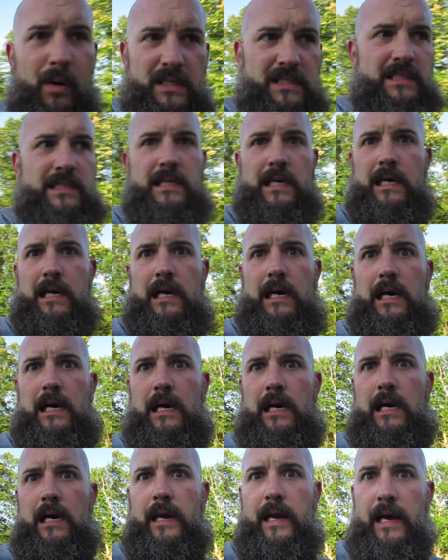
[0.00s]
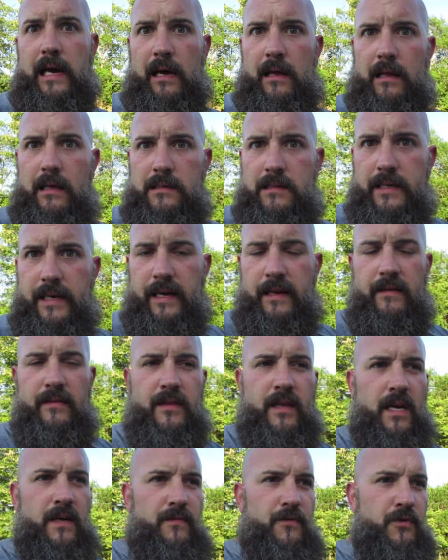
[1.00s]
But uh, yeah, that's it.
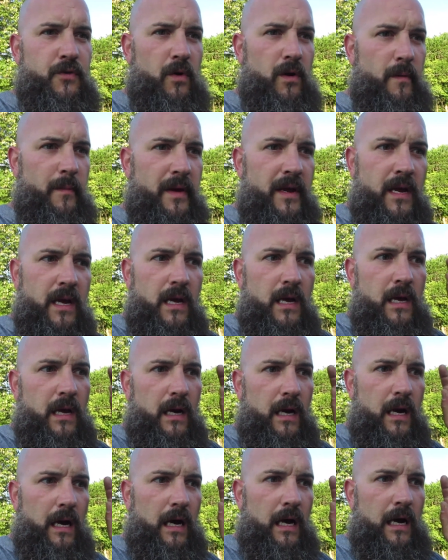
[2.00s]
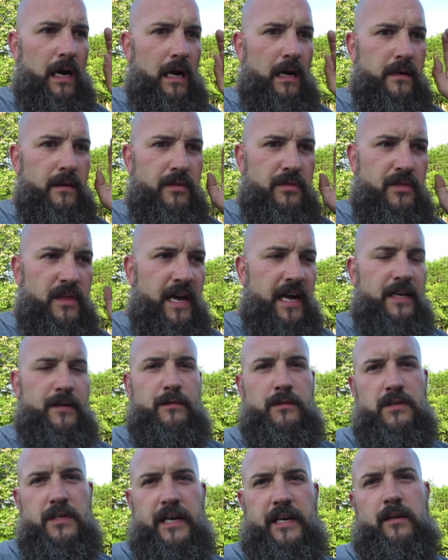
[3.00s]
Thanks for joining me. Uh, thanks
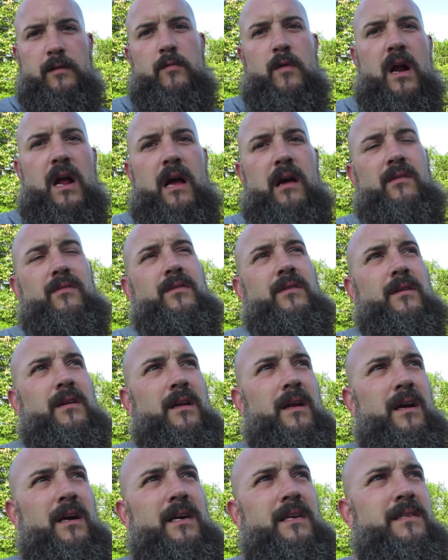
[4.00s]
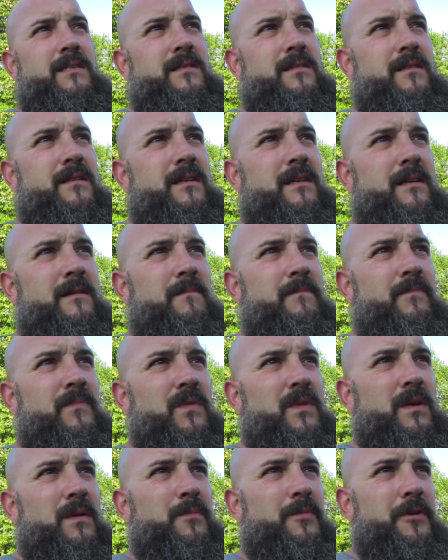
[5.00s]
for sticking around, guys. Um,
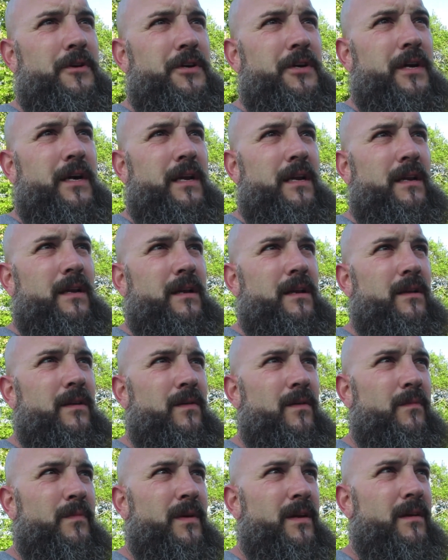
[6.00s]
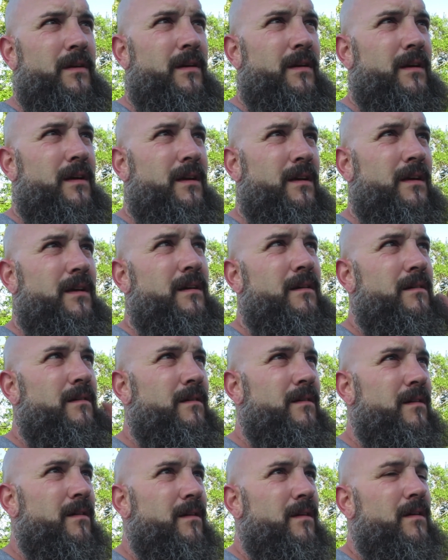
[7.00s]
appreciate it. I know I've been kind
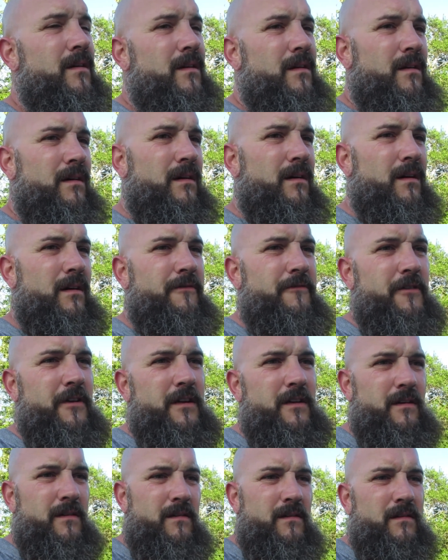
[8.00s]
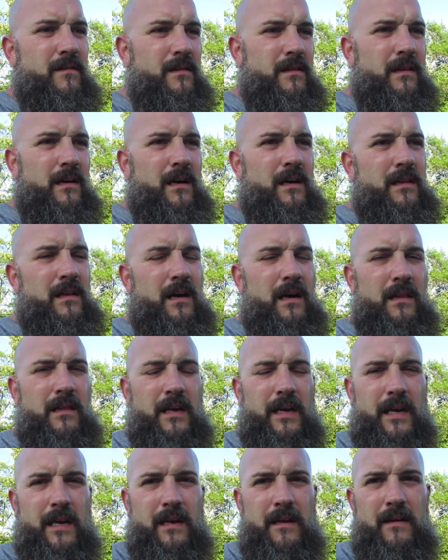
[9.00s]
of off in la la
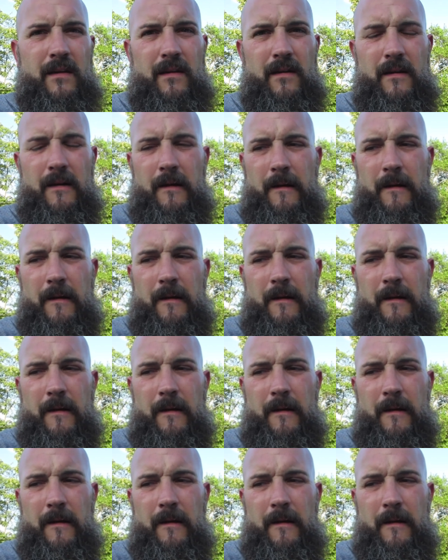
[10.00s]
land.